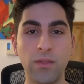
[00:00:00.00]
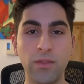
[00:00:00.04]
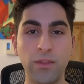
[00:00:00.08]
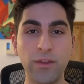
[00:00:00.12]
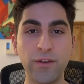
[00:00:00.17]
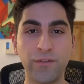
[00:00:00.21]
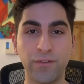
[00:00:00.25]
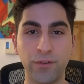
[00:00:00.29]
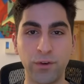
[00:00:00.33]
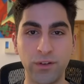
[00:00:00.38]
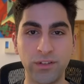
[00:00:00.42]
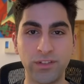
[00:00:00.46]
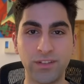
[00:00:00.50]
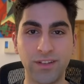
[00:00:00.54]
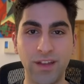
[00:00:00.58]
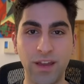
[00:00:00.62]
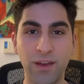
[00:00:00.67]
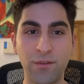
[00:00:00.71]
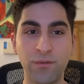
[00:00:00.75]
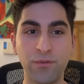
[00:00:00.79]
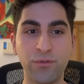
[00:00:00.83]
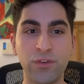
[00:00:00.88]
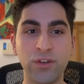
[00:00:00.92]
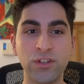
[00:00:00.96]
the first
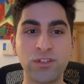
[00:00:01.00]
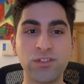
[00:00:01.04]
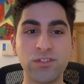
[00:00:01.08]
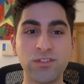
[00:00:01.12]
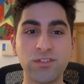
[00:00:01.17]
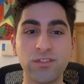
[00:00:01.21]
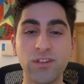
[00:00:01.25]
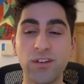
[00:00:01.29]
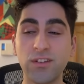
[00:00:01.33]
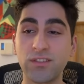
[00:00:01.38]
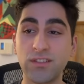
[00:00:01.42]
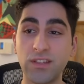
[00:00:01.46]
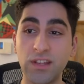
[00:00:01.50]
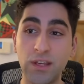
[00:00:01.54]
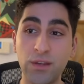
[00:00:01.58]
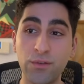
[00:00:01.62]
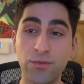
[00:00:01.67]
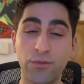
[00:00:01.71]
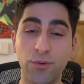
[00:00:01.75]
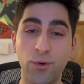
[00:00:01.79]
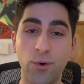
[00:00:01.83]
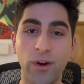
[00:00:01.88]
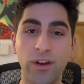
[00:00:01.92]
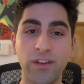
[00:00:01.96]
game, Fischer starts
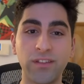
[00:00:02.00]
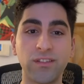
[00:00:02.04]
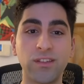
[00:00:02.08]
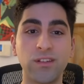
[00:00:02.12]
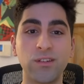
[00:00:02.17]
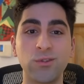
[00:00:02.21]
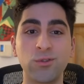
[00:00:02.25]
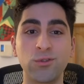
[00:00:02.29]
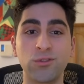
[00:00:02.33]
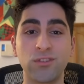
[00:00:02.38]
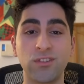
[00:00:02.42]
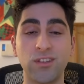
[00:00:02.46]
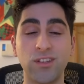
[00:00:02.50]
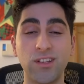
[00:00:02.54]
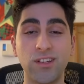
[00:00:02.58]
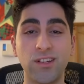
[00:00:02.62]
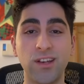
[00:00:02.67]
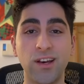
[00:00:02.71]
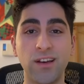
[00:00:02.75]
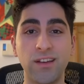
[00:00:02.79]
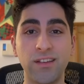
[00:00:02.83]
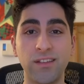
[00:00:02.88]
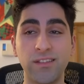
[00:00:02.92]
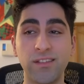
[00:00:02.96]
e4 as he usually
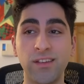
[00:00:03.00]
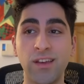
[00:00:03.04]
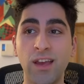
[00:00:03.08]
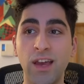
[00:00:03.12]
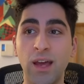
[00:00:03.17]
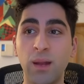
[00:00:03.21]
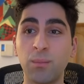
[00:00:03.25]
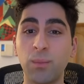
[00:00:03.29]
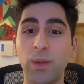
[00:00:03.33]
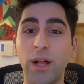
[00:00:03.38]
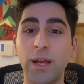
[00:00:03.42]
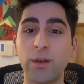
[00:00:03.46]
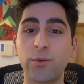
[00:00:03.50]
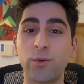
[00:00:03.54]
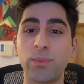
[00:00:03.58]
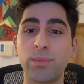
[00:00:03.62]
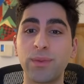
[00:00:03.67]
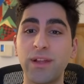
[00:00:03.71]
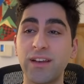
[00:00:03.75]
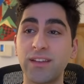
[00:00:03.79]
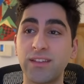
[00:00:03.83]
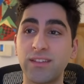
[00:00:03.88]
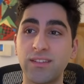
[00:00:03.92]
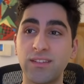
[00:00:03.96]
does, and Black
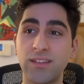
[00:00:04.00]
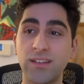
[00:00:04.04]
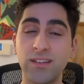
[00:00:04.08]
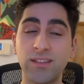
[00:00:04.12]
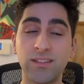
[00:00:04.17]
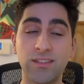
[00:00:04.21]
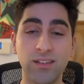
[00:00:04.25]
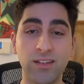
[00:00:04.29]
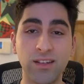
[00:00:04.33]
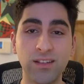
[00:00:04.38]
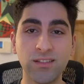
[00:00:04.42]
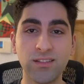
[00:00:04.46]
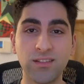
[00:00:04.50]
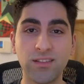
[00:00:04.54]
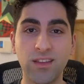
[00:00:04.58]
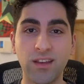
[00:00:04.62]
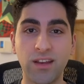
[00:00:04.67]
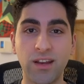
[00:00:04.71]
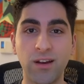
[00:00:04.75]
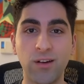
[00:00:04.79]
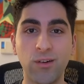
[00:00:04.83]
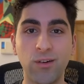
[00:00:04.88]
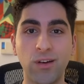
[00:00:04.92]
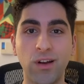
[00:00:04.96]
replies c6, the
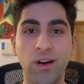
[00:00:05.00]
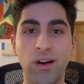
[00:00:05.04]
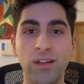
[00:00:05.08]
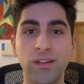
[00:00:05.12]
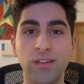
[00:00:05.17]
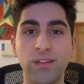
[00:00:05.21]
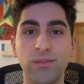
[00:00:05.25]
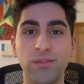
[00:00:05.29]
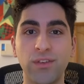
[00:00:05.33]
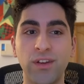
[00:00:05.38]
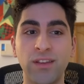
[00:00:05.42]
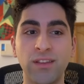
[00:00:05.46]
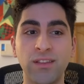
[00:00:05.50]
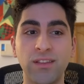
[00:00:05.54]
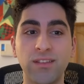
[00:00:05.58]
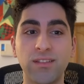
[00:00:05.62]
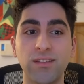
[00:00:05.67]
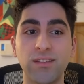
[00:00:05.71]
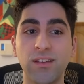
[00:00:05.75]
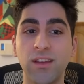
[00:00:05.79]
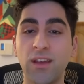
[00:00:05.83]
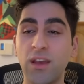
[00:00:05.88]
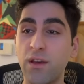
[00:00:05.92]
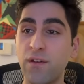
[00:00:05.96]
Caro-Kann
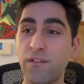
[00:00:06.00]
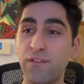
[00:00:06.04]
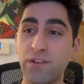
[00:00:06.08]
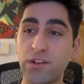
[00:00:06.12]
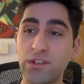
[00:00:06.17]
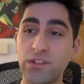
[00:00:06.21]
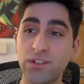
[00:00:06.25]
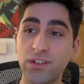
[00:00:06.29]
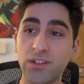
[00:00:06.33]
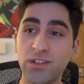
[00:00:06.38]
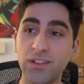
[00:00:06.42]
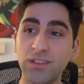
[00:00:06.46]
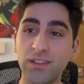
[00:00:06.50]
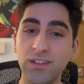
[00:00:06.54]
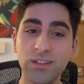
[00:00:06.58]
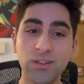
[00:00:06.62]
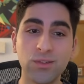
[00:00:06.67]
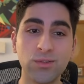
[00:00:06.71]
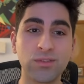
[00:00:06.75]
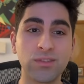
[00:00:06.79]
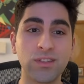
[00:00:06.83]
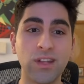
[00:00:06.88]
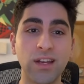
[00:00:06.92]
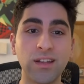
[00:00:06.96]
defense. Fischer
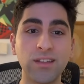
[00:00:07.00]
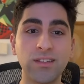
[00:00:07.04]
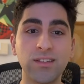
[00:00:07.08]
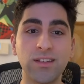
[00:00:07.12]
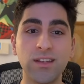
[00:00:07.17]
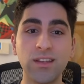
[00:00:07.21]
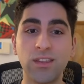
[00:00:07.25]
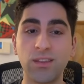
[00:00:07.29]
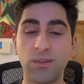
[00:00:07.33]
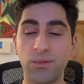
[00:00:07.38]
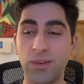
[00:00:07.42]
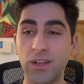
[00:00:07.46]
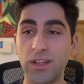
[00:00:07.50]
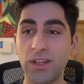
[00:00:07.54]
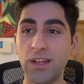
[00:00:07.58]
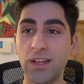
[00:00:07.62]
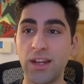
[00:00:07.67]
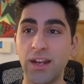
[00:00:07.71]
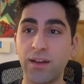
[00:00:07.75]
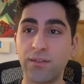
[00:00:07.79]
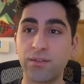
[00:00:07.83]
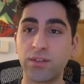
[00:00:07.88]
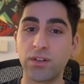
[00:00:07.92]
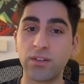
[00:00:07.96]
continues knight c3,
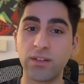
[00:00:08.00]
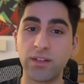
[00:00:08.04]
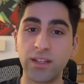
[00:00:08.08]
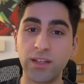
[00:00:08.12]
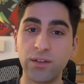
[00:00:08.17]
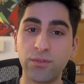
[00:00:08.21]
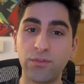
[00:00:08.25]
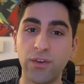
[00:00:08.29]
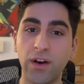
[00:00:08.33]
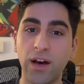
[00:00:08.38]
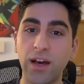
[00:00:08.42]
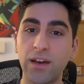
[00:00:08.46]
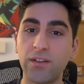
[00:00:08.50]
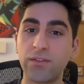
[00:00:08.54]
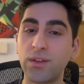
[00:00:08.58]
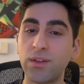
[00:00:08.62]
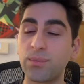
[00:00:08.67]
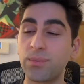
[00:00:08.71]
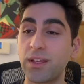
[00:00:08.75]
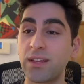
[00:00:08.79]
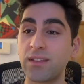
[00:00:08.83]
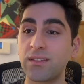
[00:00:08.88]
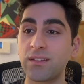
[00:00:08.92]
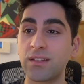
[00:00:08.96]
and after d5, he
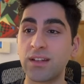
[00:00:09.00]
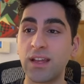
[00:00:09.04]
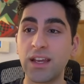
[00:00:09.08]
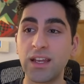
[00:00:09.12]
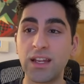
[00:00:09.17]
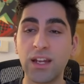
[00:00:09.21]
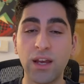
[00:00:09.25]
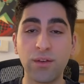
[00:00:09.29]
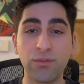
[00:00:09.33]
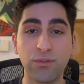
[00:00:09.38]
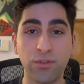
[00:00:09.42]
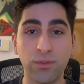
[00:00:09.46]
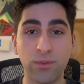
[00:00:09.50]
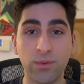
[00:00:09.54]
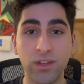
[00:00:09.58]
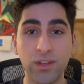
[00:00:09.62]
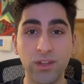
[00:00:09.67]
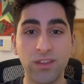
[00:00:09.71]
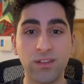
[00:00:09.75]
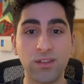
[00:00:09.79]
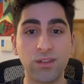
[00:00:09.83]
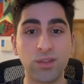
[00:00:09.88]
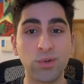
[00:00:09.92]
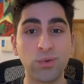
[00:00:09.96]
plays knight
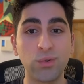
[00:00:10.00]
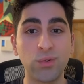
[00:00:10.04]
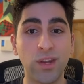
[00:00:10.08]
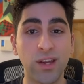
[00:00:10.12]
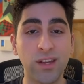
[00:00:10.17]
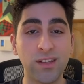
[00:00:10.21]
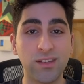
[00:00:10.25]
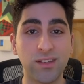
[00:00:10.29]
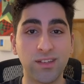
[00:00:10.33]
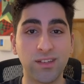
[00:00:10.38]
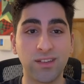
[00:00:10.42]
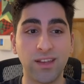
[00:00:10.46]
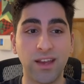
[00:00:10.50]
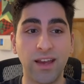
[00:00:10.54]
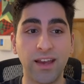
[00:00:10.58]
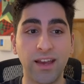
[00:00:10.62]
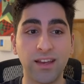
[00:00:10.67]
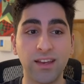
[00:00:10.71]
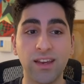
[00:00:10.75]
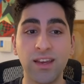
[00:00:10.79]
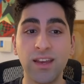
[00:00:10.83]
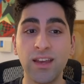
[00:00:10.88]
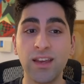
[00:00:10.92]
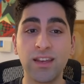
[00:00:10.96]
f3, the 2 knights
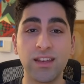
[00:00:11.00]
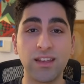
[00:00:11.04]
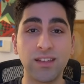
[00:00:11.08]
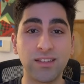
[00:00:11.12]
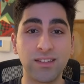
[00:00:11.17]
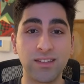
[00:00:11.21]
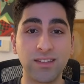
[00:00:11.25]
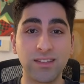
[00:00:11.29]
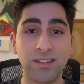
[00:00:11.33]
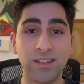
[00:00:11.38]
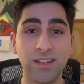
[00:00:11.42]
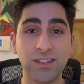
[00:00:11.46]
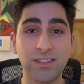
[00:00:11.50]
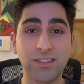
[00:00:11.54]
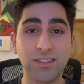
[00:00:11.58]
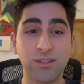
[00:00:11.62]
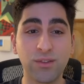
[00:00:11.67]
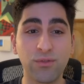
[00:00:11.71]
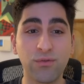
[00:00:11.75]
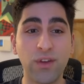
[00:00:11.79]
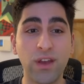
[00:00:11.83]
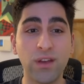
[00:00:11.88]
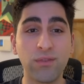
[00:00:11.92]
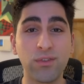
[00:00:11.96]
attack, his
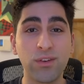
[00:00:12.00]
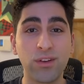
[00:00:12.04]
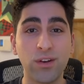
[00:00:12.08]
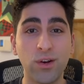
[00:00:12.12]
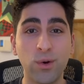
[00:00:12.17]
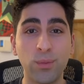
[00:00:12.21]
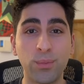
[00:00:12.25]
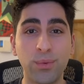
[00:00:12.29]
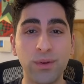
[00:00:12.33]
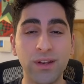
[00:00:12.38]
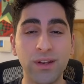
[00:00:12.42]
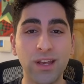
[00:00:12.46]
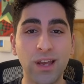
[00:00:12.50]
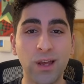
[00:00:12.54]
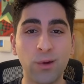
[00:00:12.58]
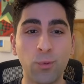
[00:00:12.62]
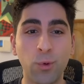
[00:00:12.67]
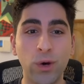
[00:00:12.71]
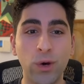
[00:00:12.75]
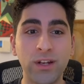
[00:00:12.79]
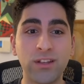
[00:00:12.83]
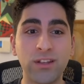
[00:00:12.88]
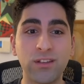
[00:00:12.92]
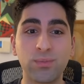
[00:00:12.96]
6th favorite opening and
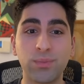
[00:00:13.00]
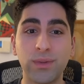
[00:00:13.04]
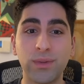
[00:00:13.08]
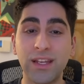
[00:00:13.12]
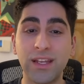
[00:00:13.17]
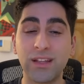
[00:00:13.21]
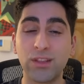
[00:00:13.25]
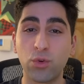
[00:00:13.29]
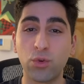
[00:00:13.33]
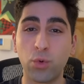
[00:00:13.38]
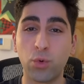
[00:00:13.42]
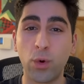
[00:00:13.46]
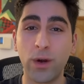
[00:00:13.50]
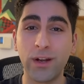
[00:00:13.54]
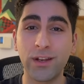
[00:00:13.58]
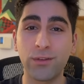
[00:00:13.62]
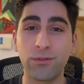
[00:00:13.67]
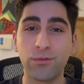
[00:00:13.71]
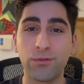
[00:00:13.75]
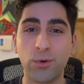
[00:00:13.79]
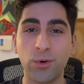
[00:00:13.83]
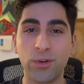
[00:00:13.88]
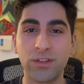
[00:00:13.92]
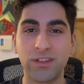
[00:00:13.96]
one he's played
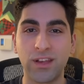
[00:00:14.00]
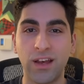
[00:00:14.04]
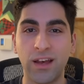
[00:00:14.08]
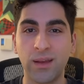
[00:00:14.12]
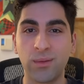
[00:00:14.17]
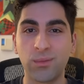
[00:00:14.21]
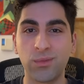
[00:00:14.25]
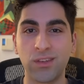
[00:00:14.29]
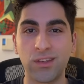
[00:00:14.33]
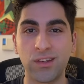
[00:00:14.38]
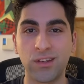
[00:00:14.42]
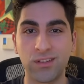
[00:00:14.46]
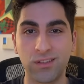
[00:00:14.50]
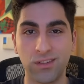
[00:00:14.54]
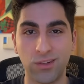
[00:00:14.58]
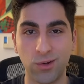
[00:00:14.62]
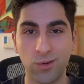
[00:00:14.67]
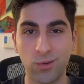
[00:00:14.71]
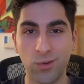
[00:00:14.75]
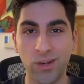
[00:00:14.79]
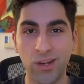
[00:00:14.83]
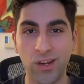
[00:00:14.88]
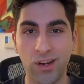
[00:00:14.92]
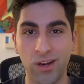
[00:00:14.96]
24 times in his
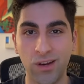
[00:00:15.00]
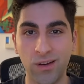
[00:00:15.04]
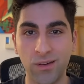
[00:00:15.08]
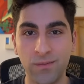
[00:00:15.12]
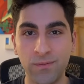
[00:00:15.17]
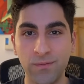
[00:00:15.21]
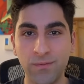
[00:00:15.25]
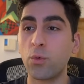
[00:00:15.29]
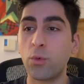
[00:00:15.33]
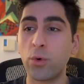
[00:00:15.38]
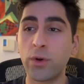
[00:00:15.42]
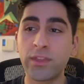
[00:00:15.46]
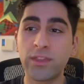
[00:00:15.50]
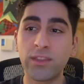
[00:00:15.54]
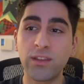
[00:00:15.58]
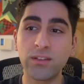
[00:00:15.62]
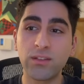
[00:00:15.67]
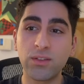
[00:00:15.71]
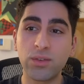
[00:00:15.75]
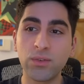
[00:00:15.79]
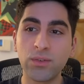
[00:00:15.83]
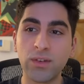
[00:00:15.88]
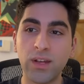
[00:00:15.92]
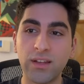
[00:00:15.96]
career. With the
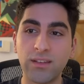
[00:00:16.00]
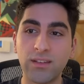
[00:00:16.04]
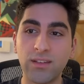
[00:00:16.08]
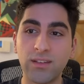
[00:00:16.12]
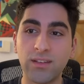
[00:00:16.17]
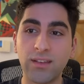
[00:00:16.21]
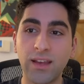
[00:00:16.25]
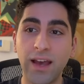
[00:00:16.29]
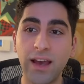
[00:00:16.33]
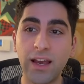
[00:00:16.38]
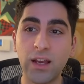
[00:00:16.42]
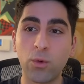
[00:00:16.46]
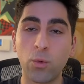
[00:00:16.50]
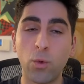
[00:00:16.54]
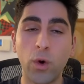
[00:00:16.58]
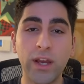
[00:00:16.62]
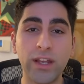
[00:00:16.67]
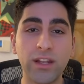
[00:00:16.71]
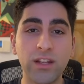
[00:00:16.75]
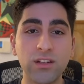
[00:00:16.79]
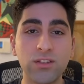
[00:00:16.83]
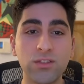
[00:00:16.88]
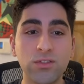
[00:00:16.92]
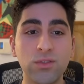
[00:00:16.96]
2 knights attack,
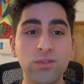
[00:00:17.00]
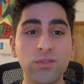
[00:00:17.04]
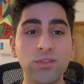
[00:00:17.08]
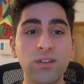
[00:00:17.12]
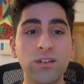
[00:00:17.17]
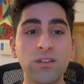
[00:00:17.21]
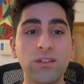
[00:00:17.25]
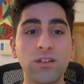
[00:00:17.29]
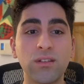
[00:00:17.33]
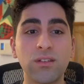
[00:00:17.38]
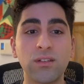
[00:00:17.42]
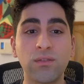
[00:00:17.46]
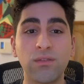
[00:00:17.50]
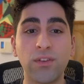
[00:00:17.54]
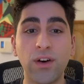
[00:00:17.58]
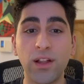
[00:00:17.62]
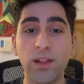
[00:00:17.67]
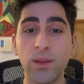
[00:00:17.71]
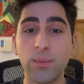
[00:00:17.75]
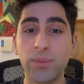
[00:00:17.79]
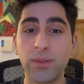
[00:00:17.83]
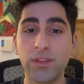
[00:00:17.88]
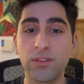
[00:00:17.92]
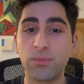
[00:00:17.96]
White is choosing to
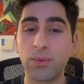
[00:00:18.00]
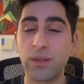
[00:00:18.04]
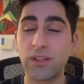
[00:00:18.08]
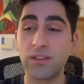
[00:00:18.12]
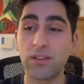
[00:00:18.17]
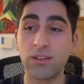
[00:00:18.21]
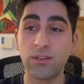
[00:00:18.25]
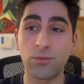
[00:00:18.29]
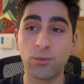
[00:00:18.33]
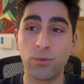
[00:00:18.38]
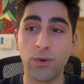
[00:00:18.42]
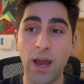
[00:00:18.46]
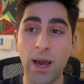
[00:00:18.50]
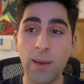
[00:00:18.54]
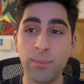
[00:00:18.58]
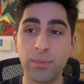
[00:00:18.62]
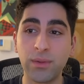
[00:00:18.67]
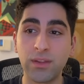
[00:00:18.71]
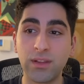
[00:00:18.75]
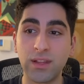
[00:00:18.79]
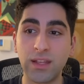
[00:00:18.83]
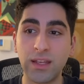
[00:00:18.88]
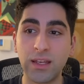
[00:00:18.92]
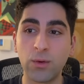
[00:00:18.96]
develop his pieces
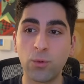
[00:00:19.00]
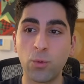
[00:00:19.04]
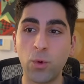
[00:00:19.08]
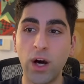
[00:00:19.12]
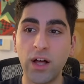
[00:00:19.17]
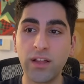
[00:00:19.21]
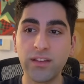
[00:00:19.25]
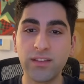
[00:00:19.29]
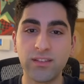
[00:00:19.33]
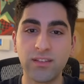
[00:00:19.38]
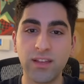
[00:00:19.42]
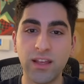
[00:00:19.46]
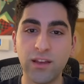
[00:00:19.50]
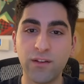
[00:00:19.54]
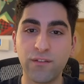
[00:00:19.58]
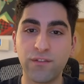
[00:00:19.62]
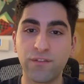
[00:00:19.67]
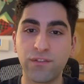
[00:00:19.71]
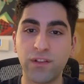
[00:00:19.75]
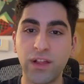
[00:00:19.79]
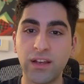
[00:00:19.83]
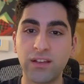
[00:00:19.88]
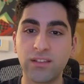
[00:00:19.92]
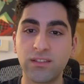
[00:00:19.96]
rapidly while staying
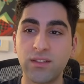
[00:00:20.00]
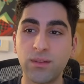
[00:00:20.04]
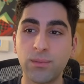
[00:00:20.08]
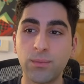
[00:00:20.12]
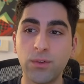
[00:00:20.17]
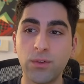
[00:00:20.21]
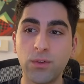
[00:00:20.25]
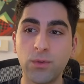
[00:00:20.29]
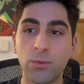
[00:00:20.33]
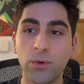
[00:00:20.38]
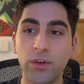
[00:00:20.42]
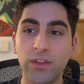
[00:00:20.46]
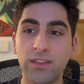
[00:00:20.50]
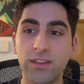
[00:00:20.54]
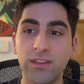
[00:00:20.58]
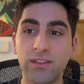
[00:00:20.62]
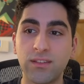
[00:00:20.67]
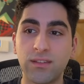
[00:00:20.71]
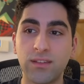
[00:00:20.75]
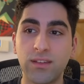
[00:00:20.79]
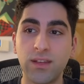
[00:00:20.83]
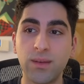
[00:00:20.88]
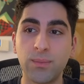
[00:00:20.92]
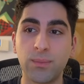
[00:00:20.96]
flexible with
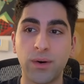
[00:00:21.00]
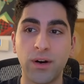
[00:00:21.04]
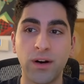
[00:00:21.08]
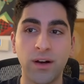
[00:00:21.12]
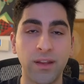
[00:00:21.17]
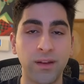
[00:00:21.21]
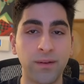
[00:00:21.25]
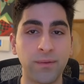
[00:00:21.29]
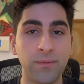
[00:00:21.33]
his d-pawn.